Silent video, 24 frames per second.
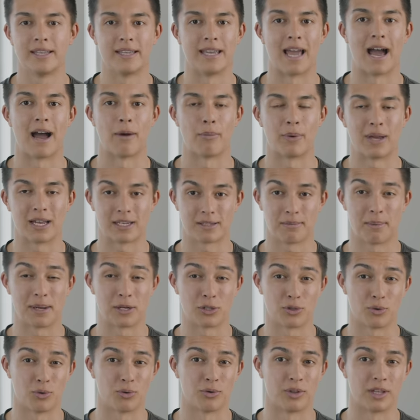yeah, we had to make
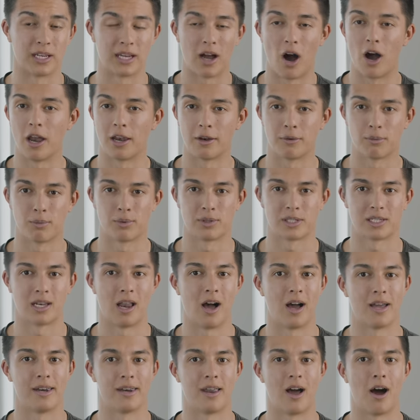sure the iron was
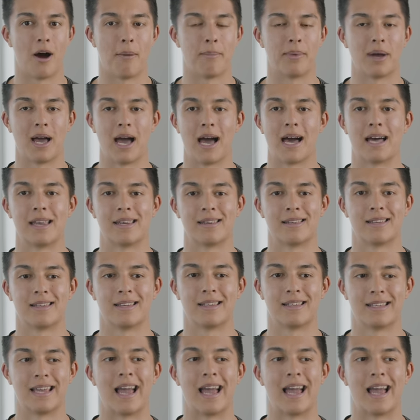lined up and,